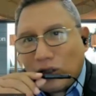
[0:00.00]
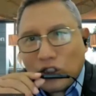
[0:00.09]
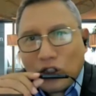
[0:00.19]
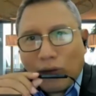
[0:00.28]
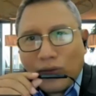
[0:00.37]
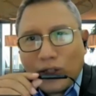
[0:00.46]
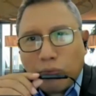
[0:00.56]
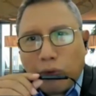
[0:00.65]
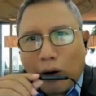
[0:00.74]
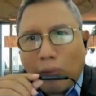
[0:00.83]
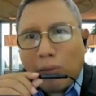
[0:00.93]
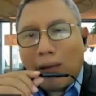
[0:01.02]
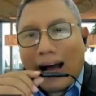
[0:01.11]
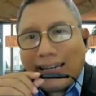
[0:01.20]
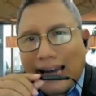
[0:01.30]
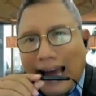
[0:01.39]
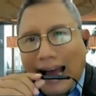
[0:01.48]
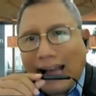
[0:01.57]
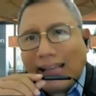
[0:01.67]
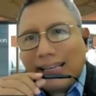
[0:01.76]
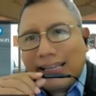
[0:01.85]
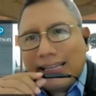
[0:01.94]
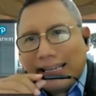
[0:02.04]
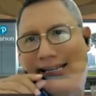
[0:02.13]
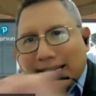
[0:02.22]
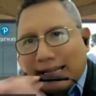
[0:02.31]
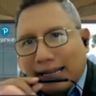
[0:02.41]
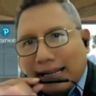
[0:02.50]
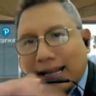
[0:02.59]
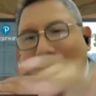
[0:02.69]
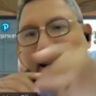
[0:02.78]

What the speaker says: to solve this problem adalah ini.